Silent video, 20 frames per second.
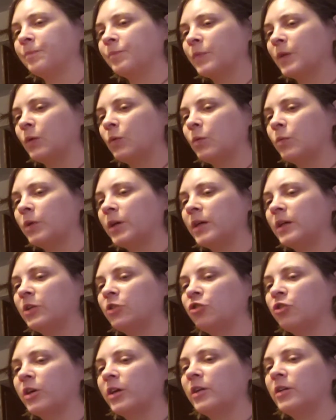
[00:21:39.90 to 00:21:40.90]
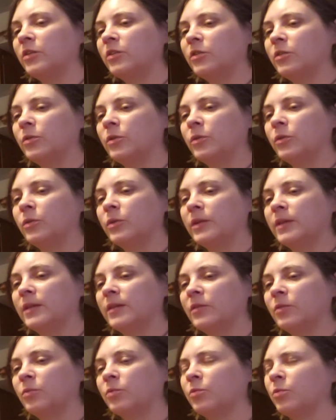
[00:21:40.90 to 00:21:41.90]
What we're going to try and do with
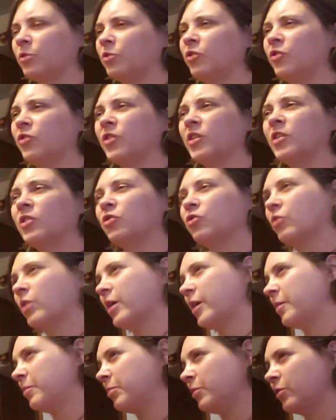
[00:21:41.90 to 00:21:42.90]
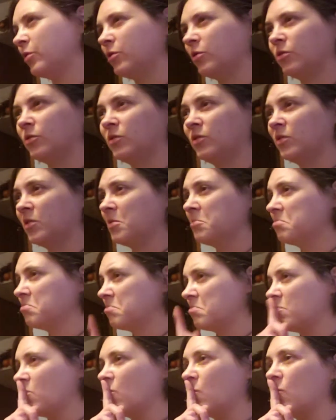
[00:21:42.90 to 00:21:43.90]
this is we're just going to try and produce
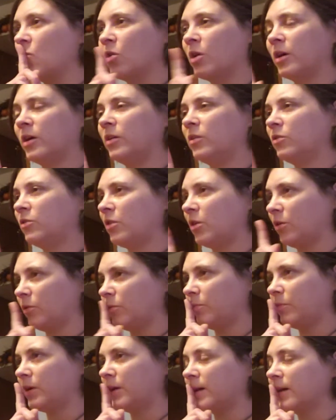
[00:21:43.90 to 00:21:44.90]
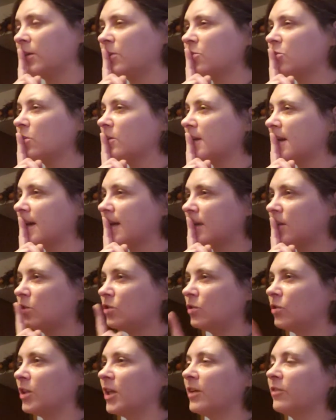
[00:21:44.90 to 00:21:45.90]
one tone. But I got to show you how to
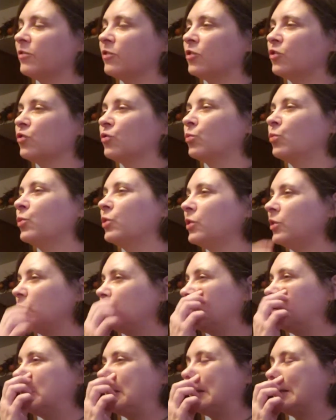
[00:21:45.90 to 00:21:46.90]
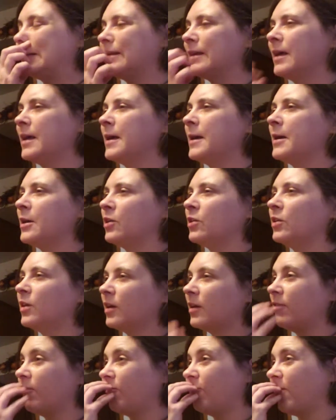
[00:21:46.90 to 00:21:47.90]
do that first. So when you do this, you got
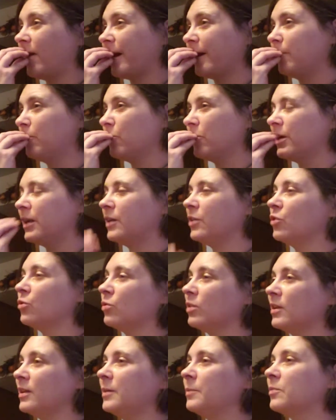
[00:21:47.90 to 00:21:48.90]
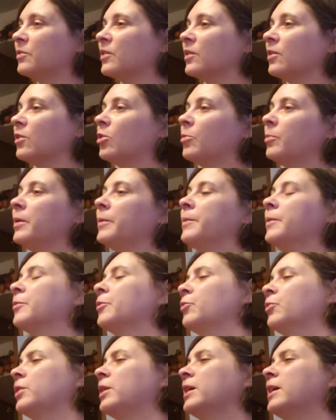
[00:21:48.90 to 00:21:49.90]
to vibrate your lips a little bit.
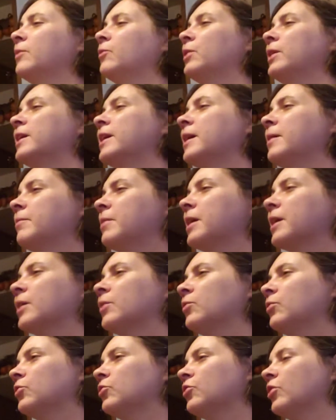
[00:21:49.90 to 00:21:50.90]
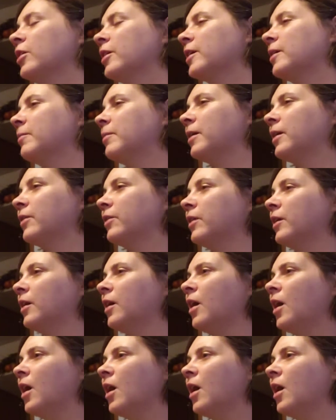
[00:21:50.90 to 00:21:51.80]
Remember we came back and we were talking about the